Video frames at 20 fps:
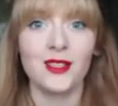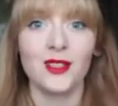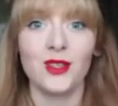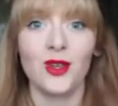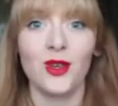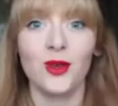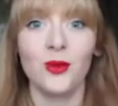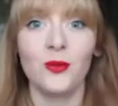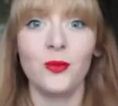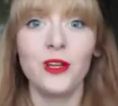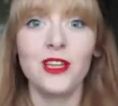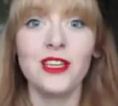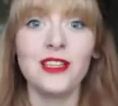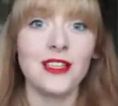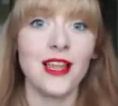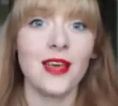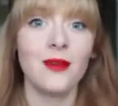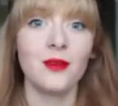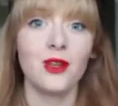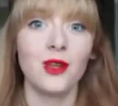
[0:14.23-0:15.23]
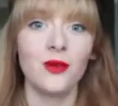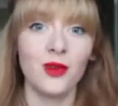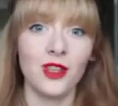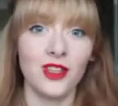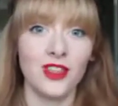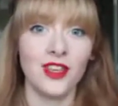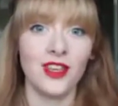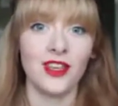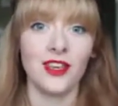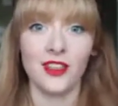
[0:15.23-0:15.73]
so please let me know what
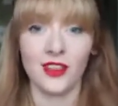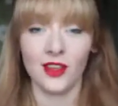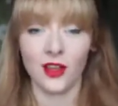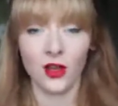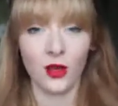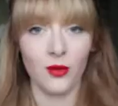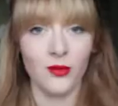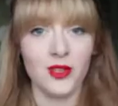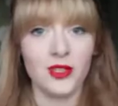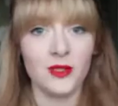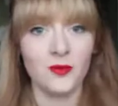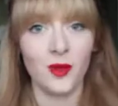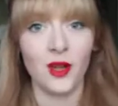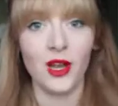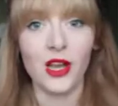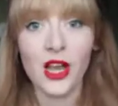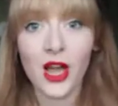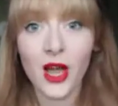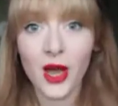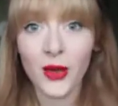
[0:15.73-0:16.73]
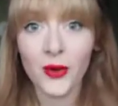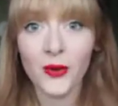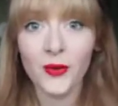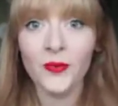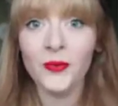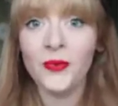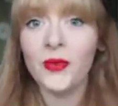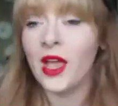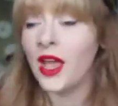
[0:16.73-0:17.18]
you think in the comments below.